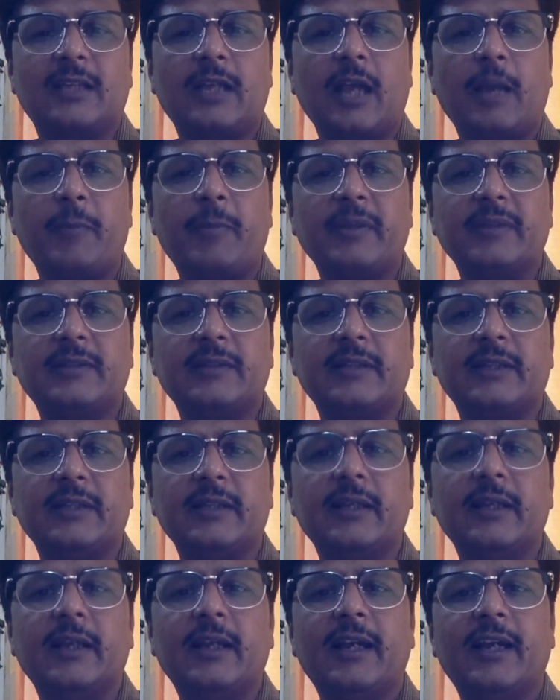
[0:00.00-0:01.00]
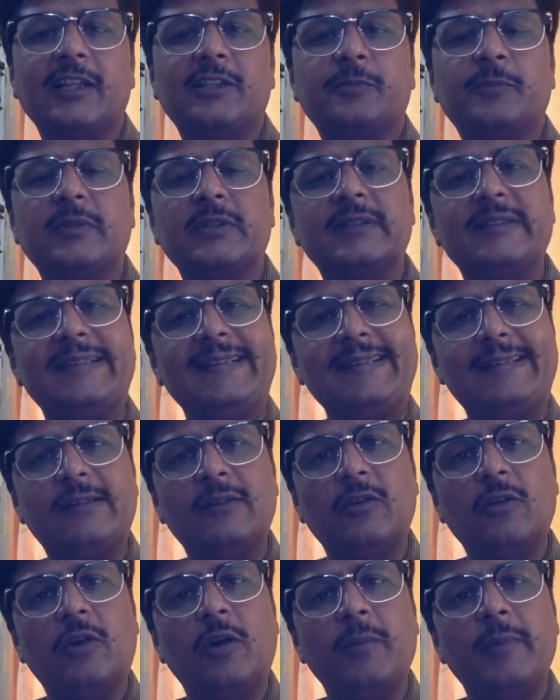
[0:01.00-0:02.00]
capacity as per the
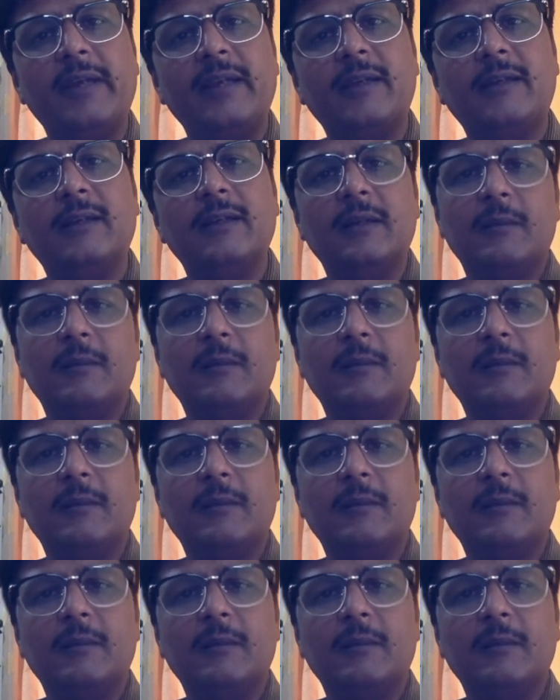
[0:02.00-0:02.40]
economic,